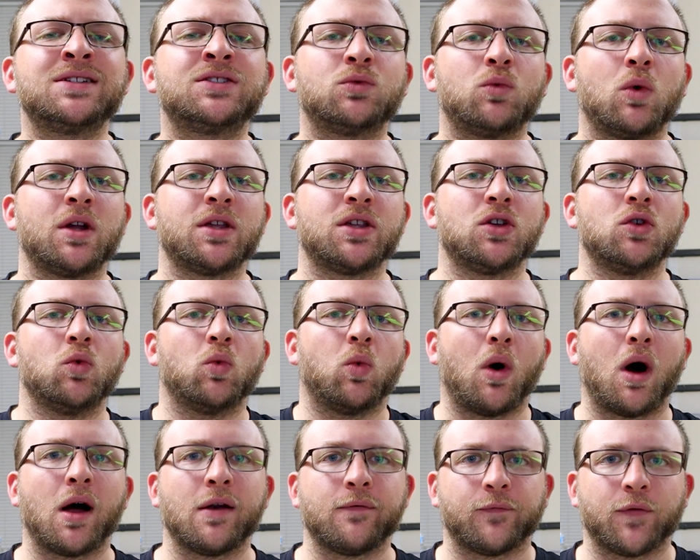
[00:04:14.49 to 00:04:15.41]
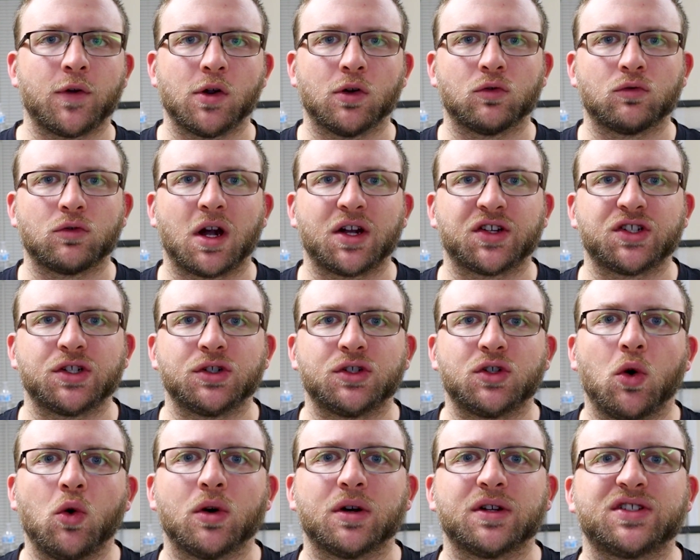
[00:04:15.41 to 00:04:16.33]
is what you want for your Russian
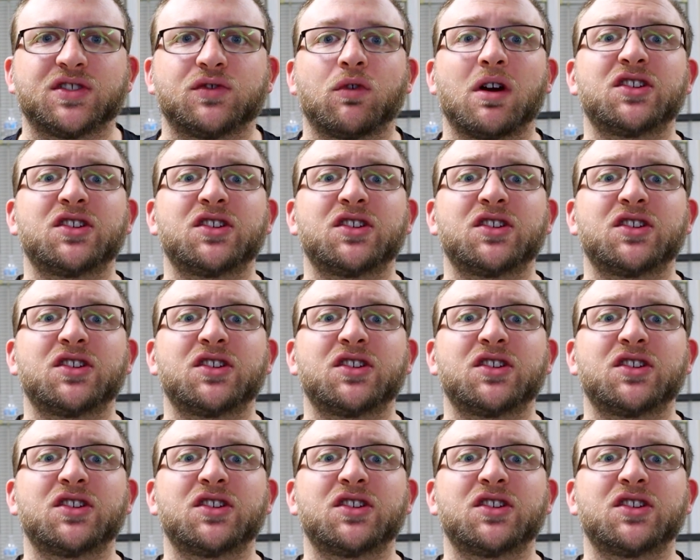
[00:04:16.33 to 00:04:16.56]
tortoise.